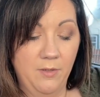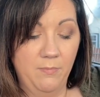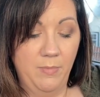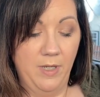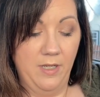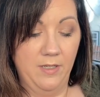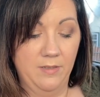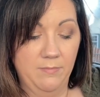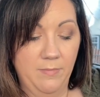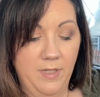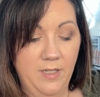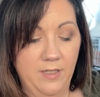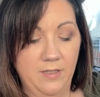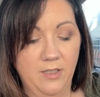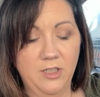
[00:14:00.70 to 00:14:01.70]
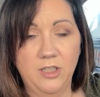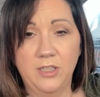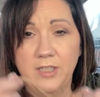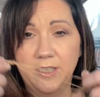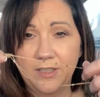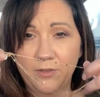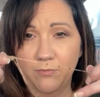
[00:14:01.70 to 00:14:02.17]
but man, oh,
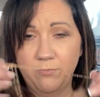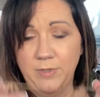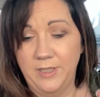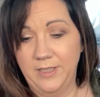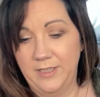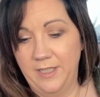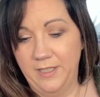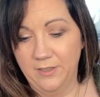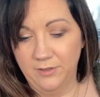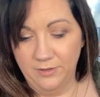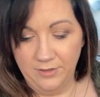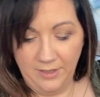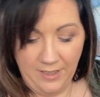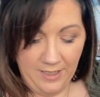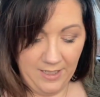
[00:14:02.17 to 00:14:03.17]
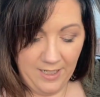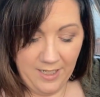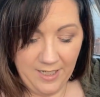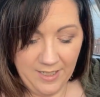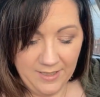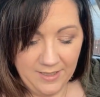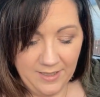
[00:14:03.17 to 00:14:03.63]
it's really tangled. I
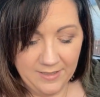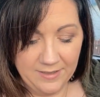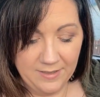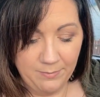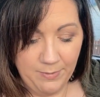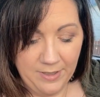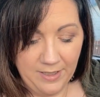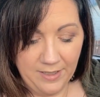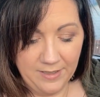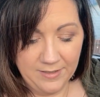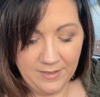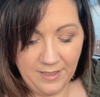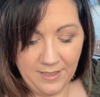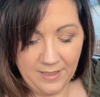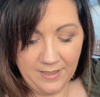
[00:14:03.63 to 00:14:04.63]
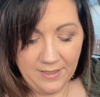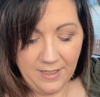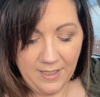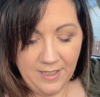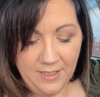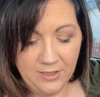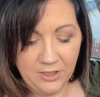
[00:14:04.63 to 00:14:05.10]
hate this. It's because I
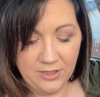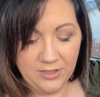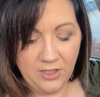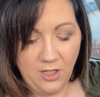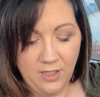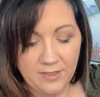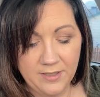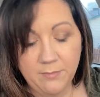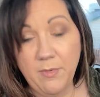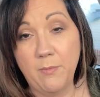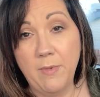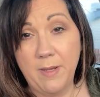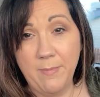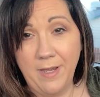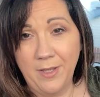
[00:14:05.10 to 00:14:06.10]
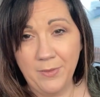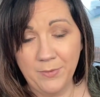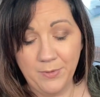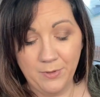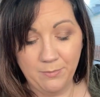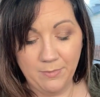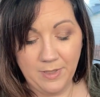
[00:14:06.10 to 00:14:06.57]
just toss them on my
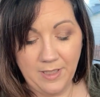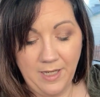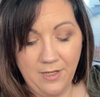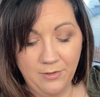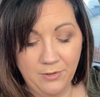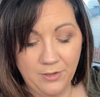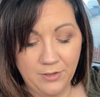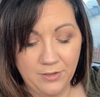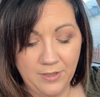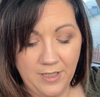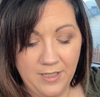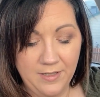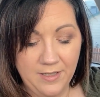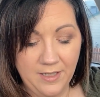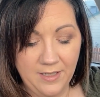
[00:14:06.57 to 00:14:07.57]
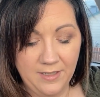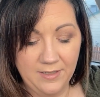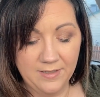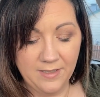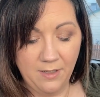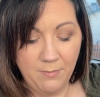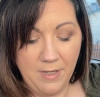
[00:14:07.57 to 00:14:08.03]
bathroom counter and then
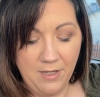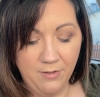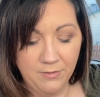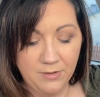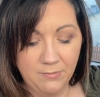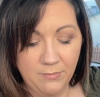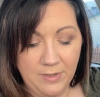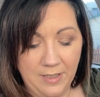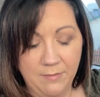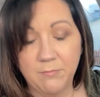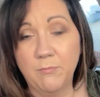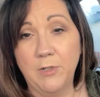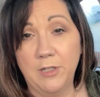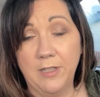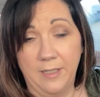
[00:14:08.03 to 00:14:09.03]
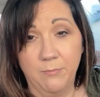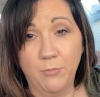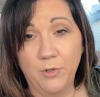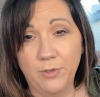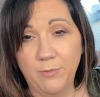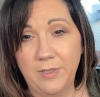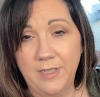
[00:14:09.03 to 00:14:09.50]
somehow when I wear like
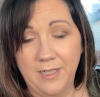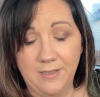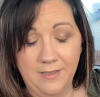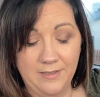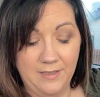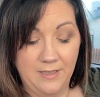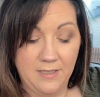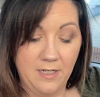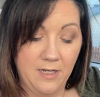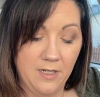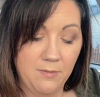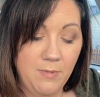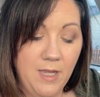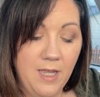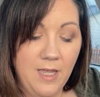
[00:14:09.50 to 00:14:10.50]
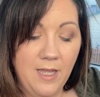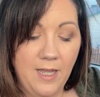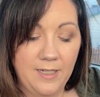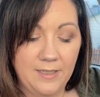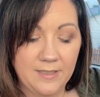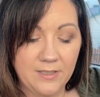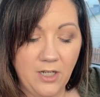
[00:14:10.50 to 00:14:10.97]
more than one necklace at a time,
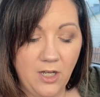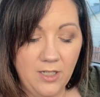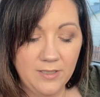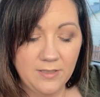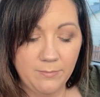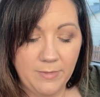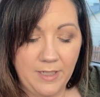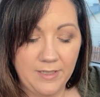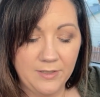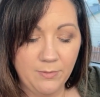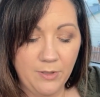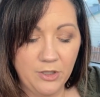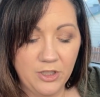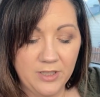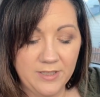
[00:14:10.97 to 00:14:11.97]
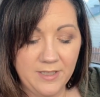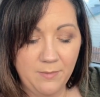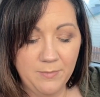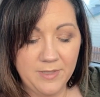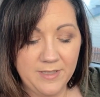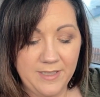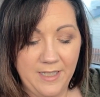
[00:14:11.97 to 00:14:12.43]
I just toss them and I swear just
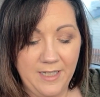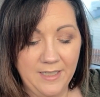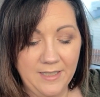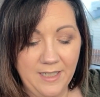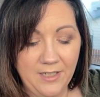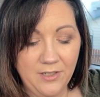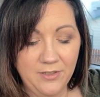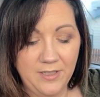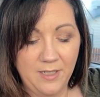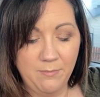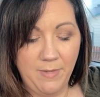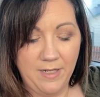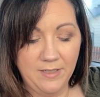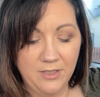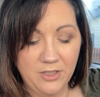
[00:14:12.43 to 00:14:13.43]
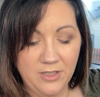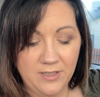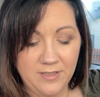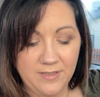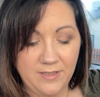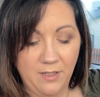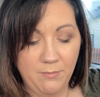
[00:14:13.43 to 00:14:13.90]
them sitting there, they manage to
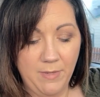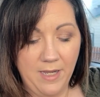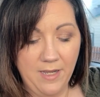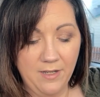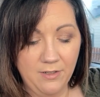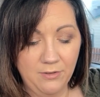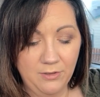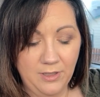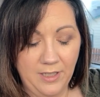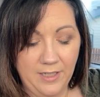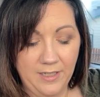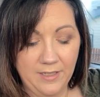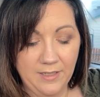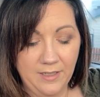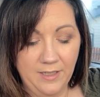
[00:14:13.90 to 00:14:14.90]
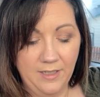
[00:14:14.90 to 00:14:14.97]
somehow like,